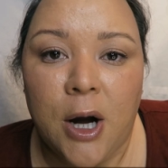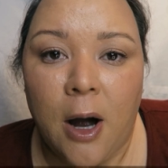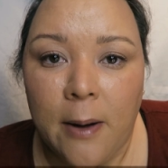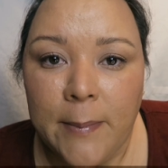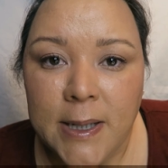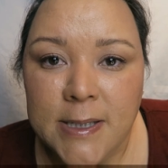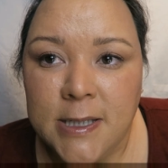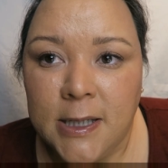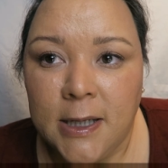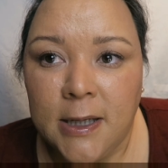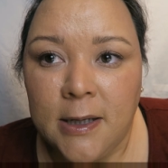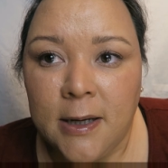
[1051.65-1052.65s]

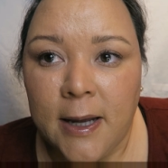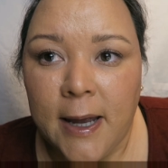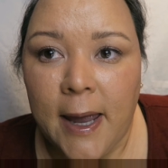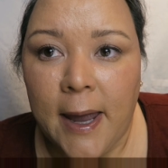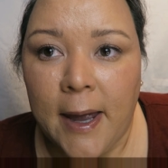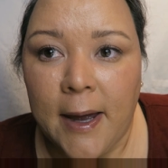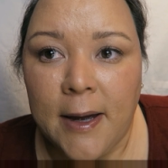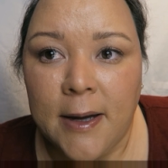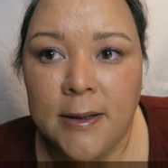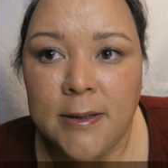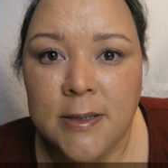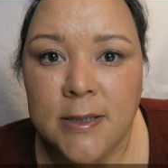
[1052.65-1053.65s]
commenting,
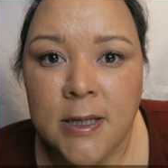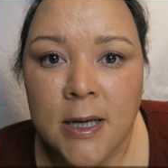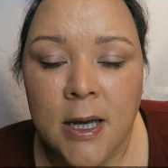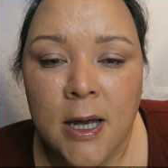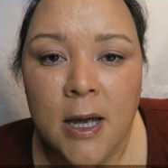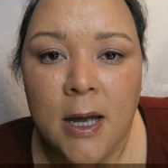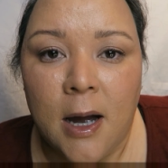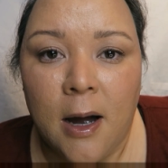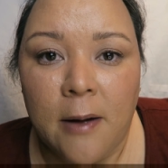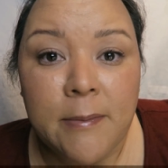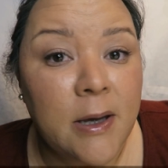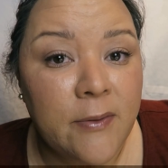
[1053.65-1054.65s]
and
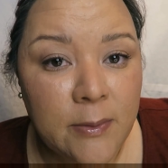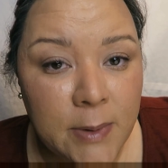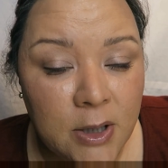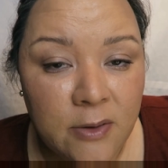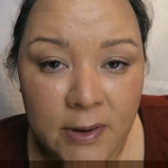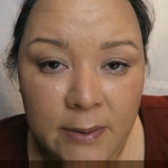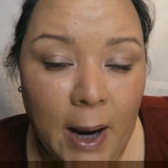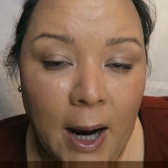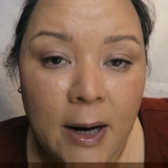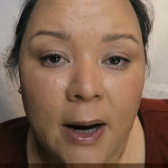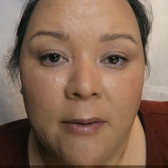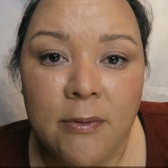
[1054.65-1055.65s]
giving me your
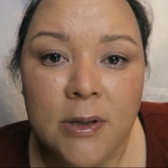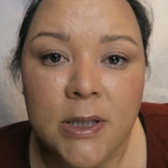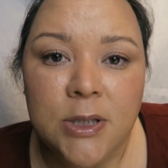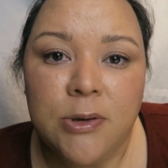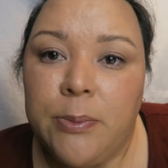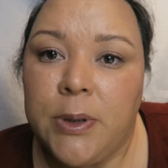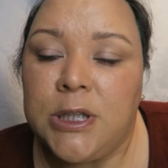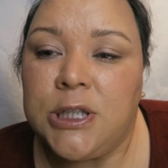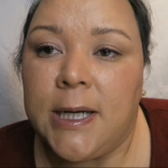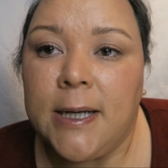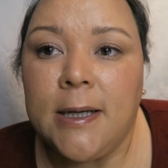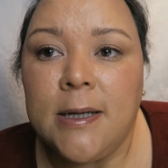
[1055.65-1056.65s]
feedback. I really do
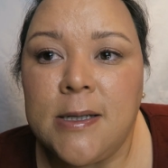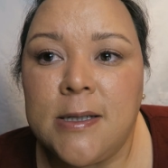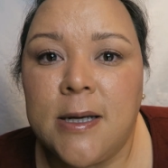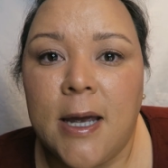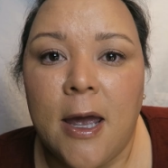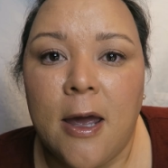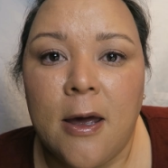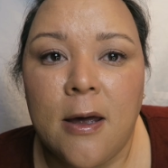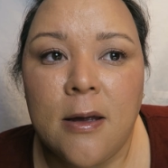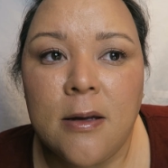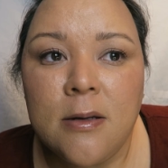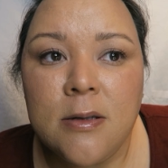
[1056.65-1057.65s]
appreciate it.
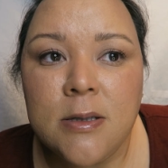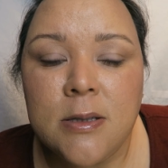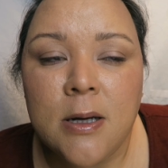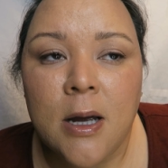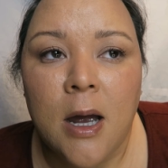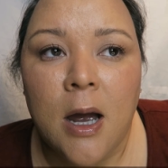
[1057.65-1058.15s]
And